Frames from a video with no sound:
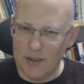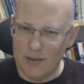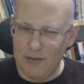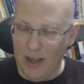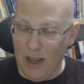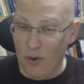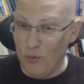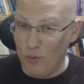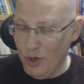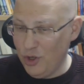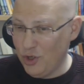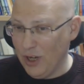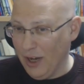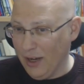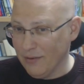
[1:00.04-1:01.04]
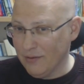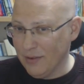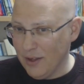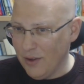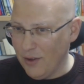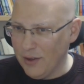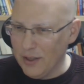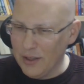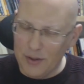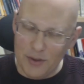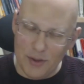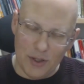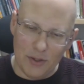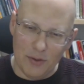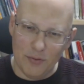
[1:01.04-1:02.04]
now watching
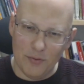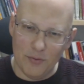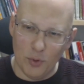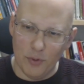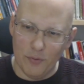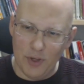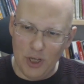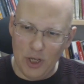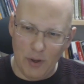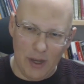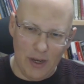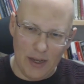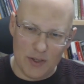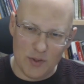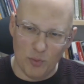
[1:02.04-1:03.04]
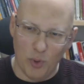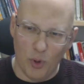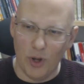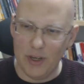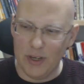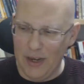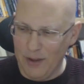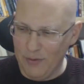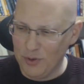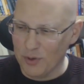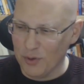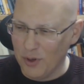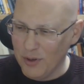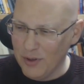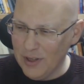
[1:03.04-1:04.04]
the full video and has bought it
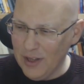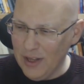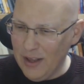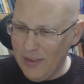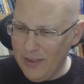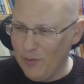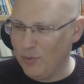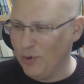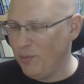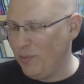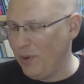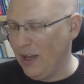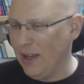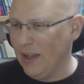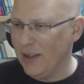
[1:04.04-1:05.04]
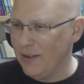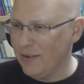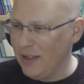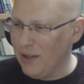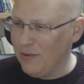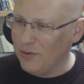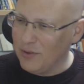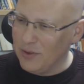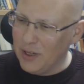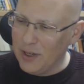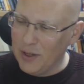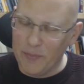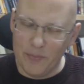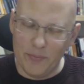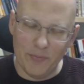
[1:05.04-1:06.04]
after all, that would be
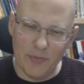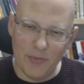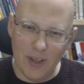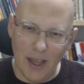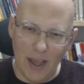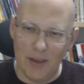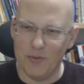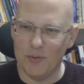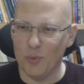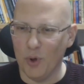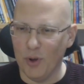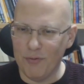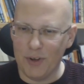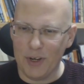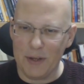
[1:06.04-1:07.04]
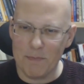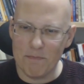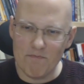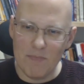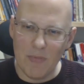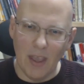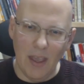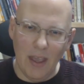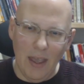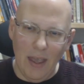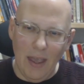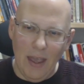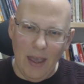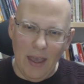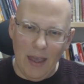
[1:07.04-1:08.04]
even more funny.
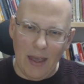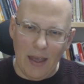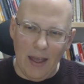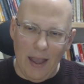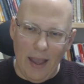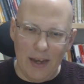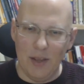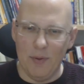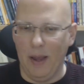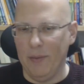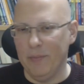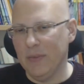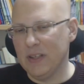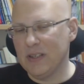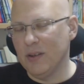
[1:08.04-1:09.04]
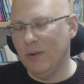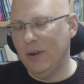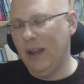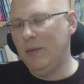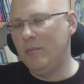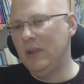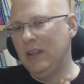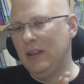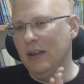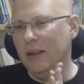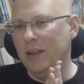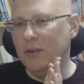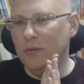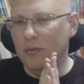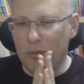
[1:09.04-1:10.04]
Anyway, so let me tell
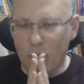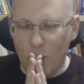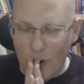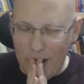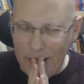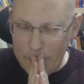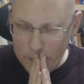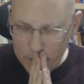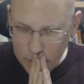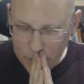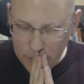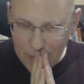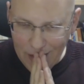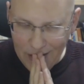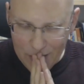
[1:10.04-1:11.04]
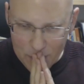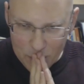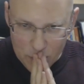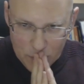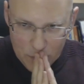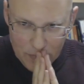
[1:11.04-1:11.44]
you why I'm